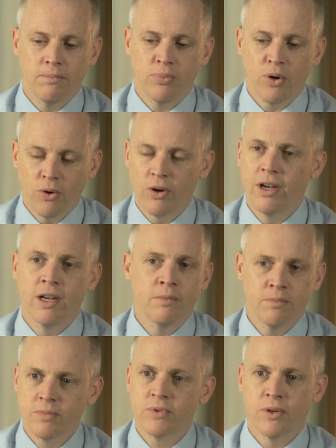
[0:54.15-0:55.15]

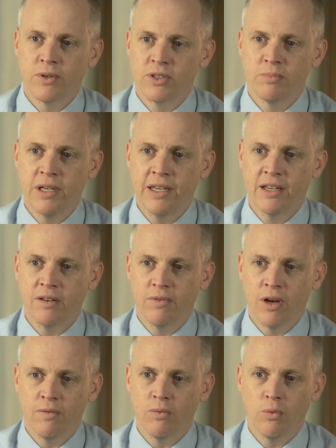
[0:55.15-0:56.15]
program, so to speak,
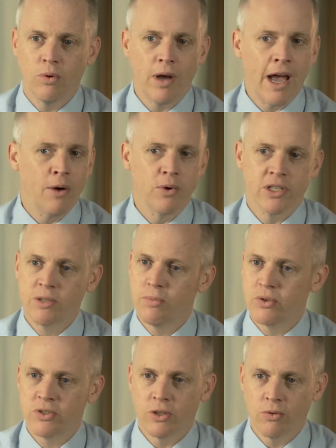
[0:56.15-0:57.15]
of how it's
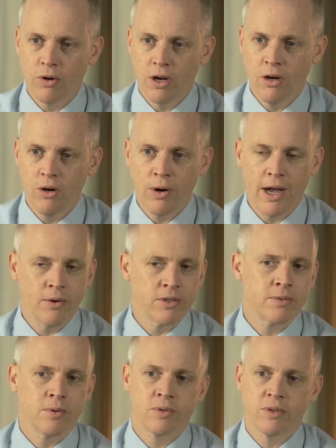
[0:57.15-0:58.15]
supposed to grow, how
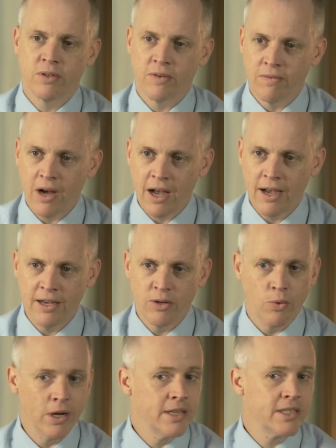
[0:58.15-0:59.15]
it's supposed to divide,
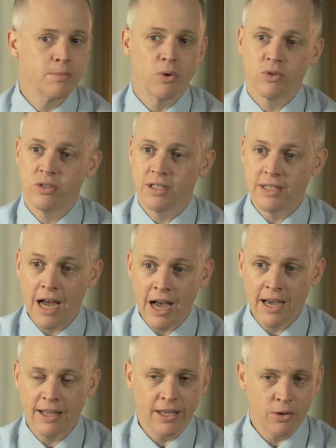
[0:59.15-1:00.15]
when it's supposed to
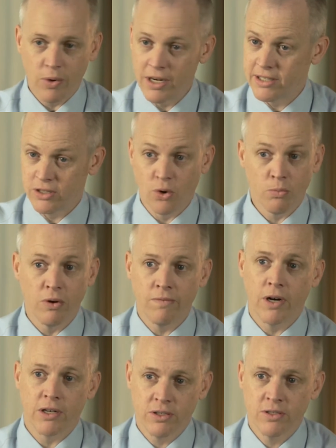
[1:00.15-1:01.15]
die, like what its normal
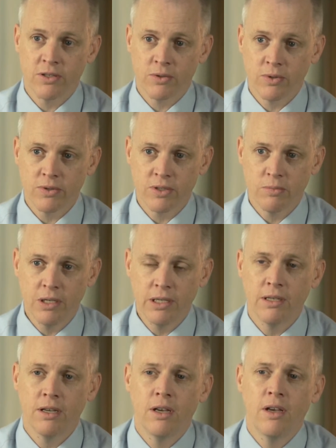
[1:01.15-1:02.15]
functions are supposed to be.
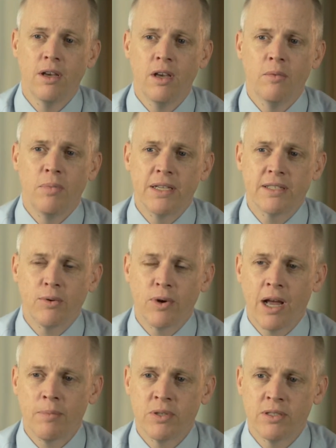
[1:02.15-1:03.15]
Basically what
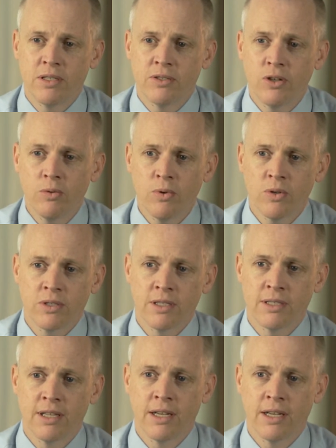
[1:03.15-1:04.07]
happens in tumors is